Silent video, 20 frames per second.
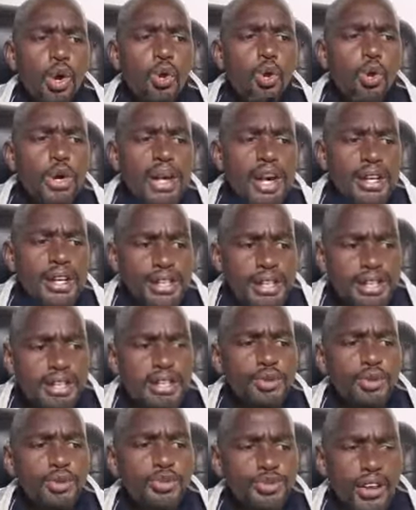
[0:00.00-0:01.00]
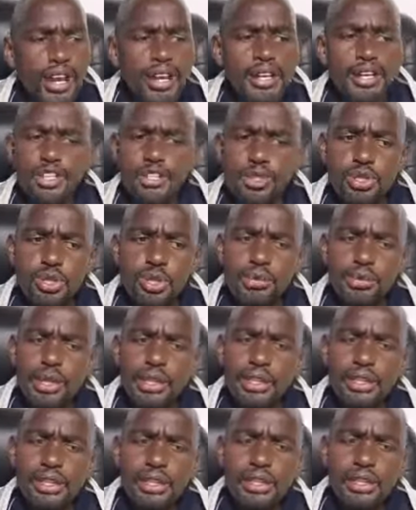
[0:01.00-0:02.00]
who can eat or find
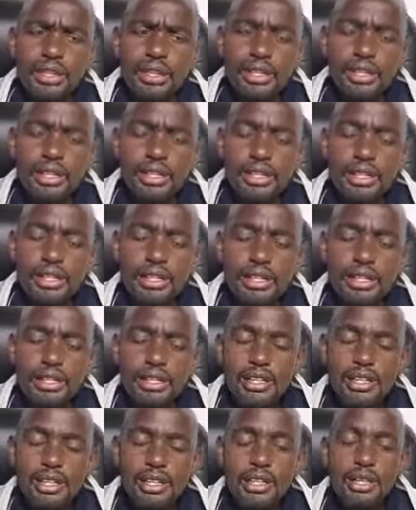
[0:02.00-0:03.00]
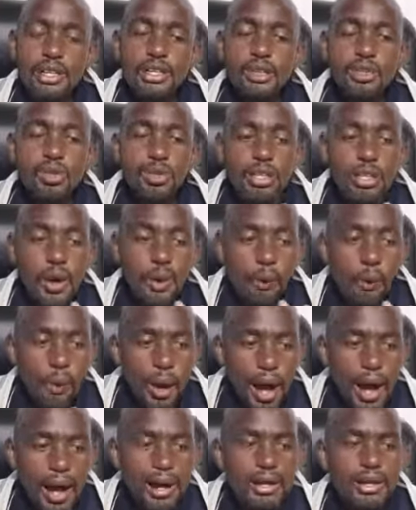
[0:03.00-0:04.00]
enjoyment? To the
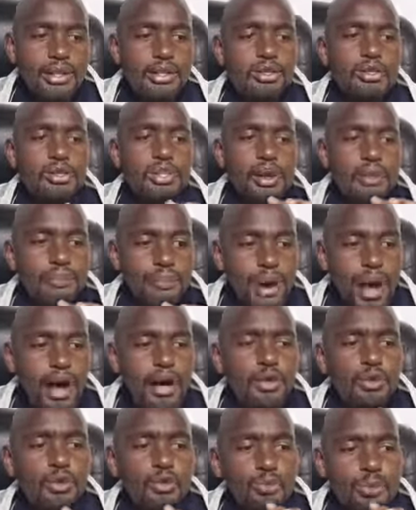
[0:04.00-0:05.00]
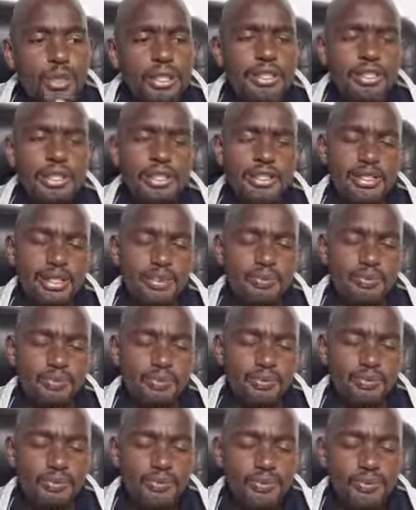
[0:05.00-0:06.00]
one, to the man who pleases him,
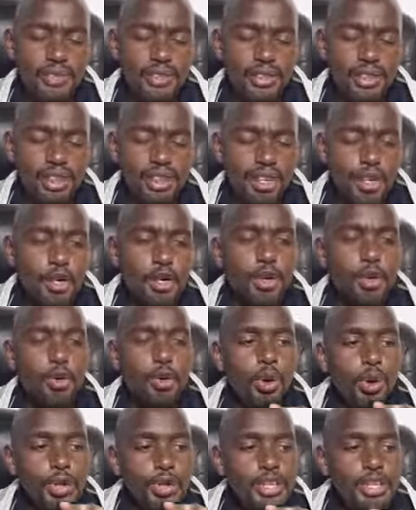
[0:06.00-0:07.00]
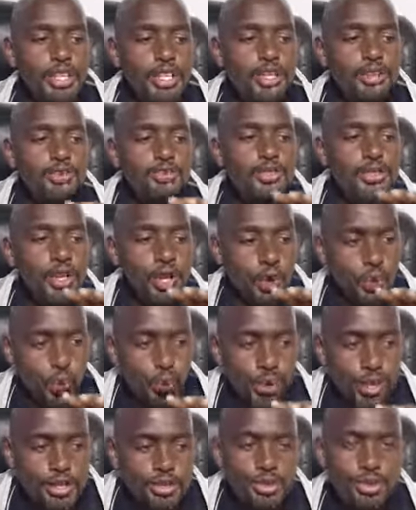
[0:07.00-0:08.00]
God gives
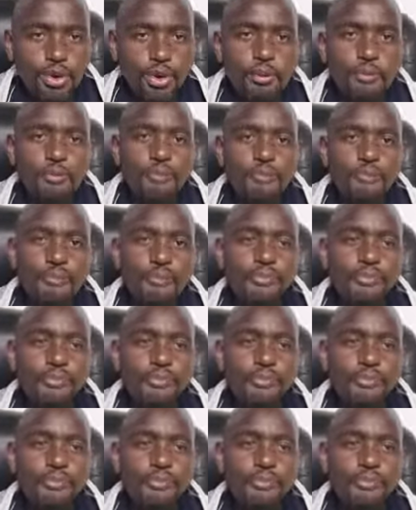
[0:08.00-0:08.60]
wisdom,